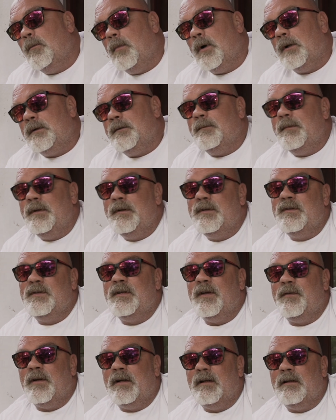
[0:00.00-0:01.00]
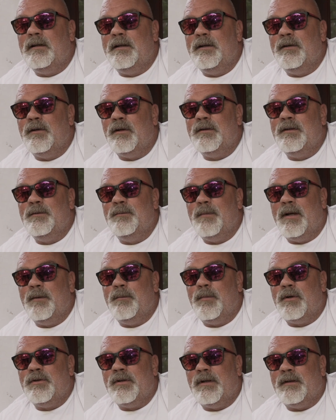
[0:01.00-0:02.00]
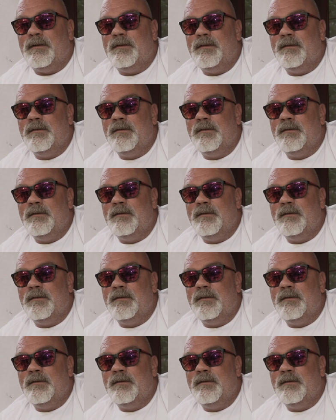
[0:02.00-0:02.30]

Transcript: But it's definitely not in my budget.